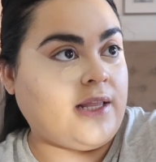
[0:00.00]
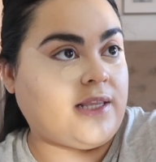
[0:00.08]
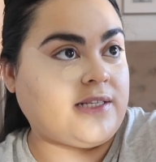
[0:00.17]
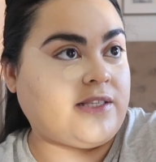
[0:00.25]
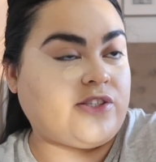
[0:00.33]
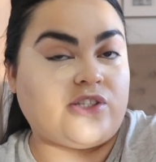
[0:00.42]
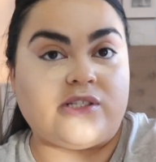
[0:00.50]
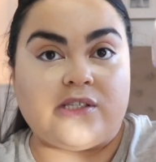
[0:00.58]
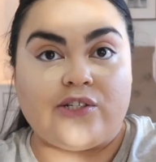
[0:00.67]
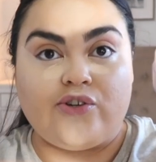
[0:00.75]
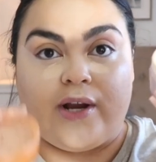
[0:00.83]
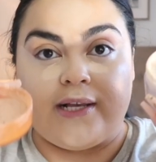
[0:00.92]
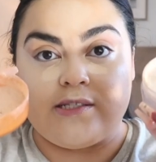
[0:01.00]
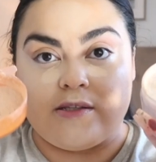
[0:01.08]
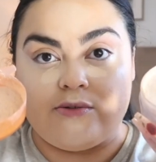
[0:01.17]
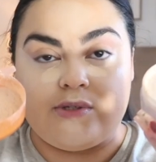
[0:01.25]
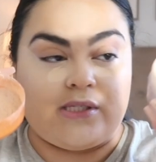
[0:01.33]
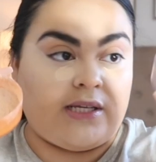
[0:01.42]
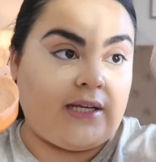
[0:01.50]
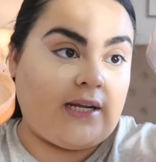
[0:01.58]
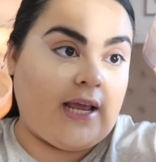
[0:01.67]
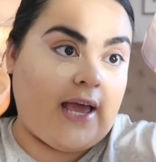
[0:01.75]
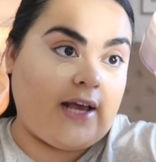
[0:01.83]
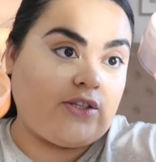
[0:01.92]
This is just the
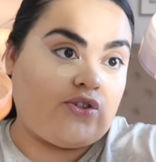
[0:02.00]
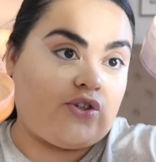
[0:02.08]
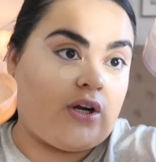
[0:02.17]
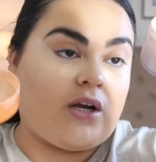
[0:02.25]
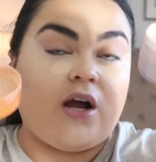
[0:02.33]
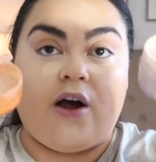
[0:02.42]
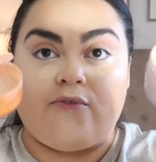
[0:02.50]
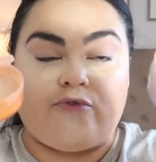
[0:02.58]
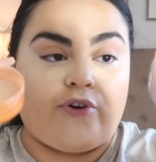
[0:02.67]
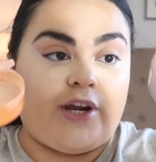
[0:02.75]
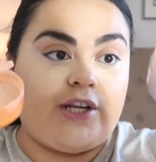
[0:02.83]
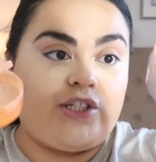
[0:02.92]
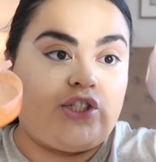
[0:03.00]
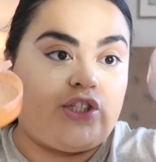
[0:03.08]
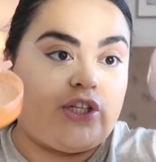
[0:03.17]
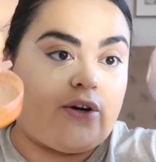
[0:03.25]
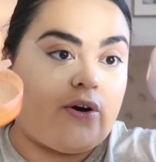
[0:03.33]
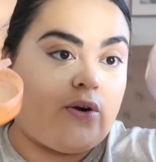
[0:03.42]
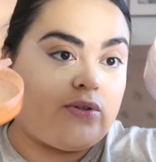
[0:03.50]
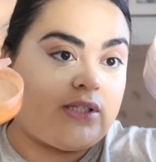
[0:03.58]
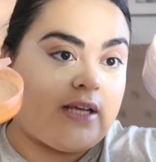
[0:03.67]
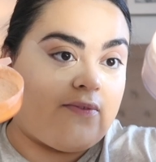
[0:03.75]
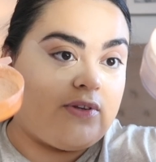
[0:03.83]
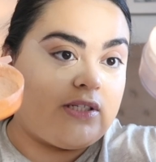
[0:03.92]
translucent extra coverage
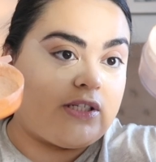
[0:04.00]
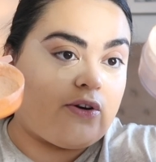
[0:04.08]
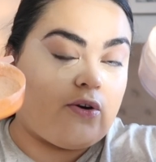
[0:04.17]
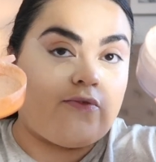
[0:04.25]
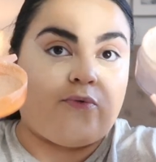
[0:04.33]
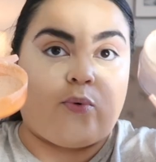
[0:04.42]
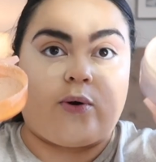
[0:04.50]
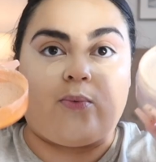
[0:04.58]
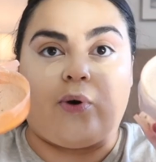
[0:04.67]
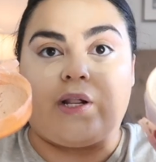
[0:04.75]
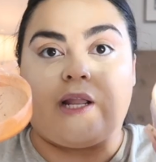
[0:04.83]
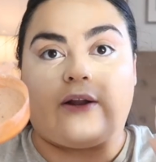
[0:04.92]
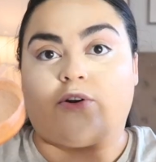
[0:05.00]
07041.